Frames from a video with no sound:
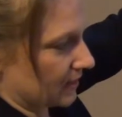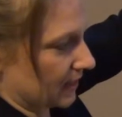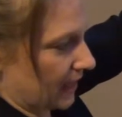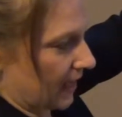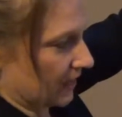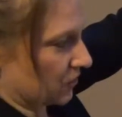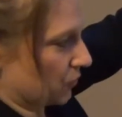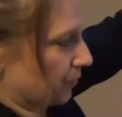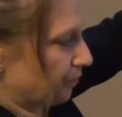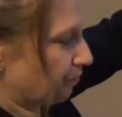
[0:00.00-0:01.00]
to
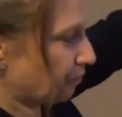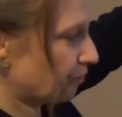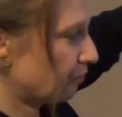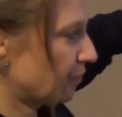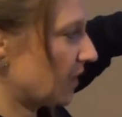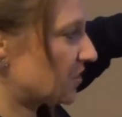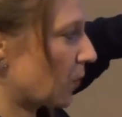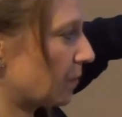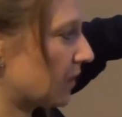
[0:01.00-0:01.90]
cancel. So I'm